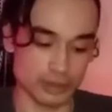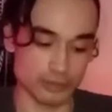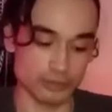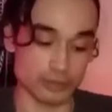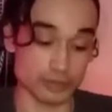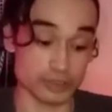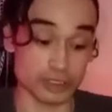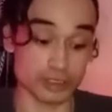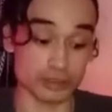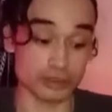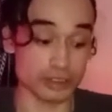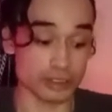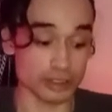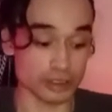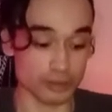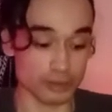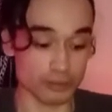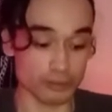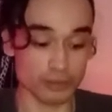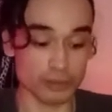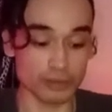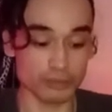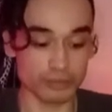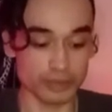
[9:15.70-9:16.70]
Which I think I
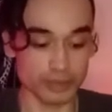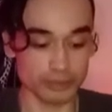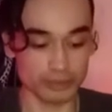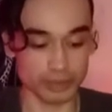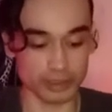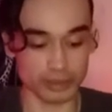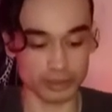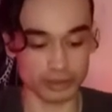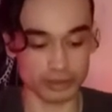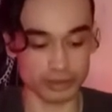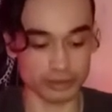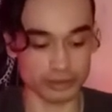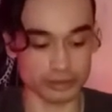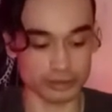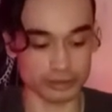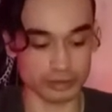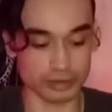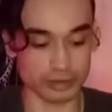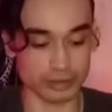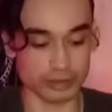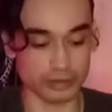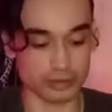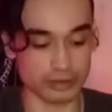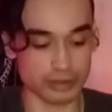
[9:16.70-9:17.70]
will be because
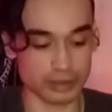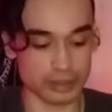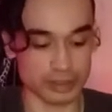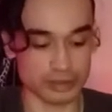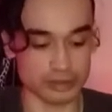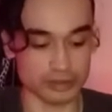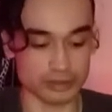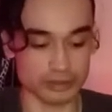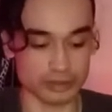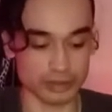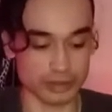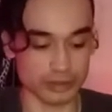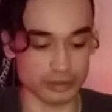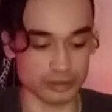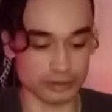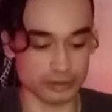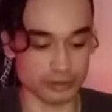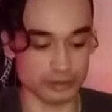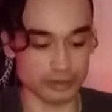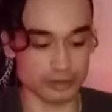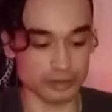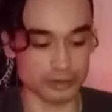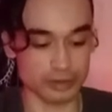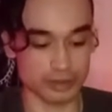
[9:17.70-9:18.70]
I just like
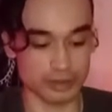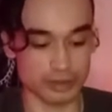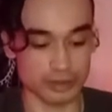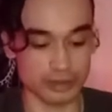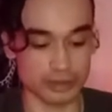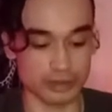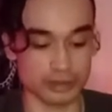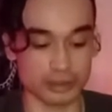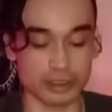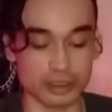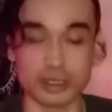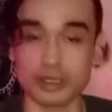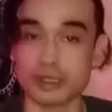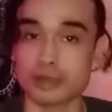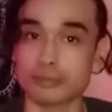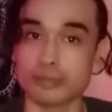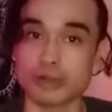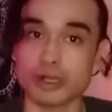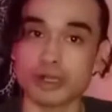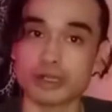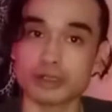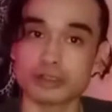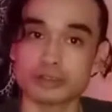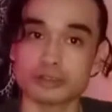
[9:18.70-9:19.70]
the kind of
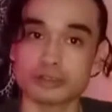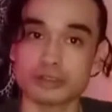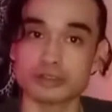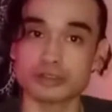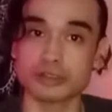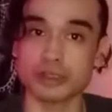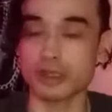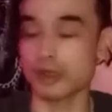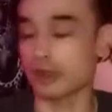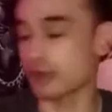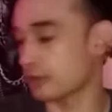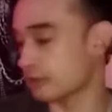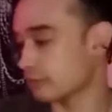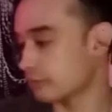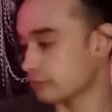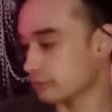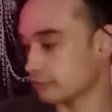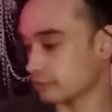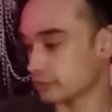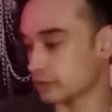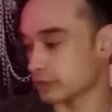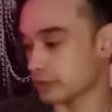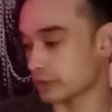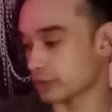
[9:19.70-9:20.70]
products that they have.
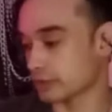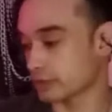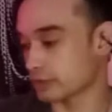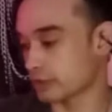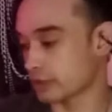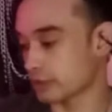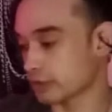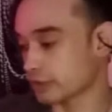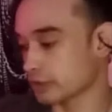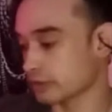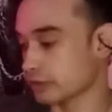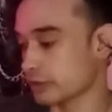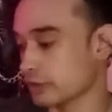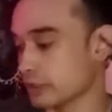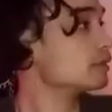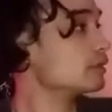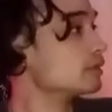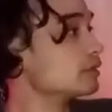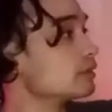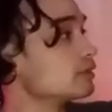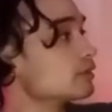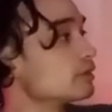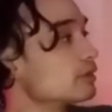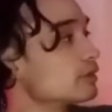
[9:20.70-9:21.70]
So like kind of.
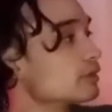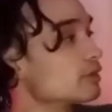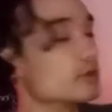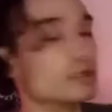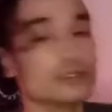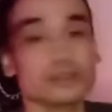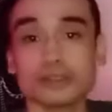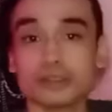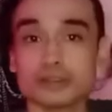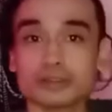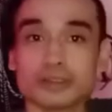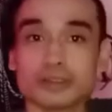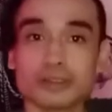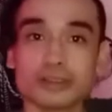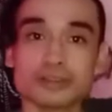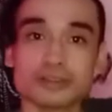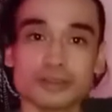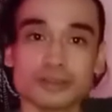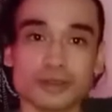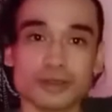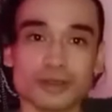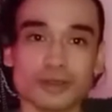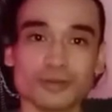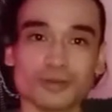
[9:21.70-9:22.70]
Alright, let's get
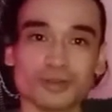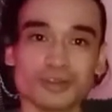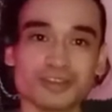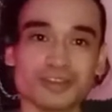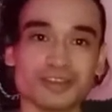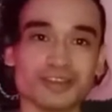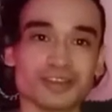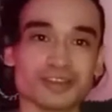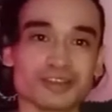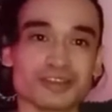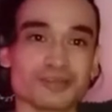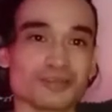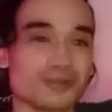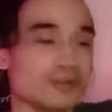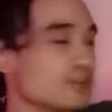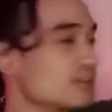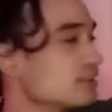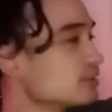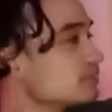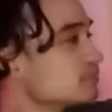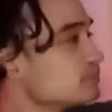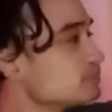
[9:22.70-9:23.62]
started with the next one.